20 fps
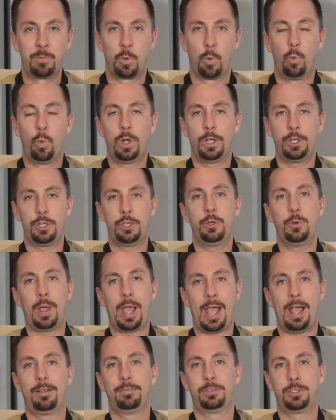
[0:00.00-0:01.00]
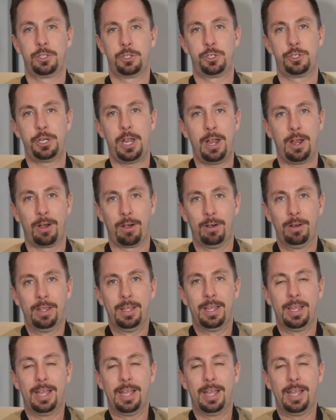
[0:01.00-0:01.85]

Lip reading: what you have to share.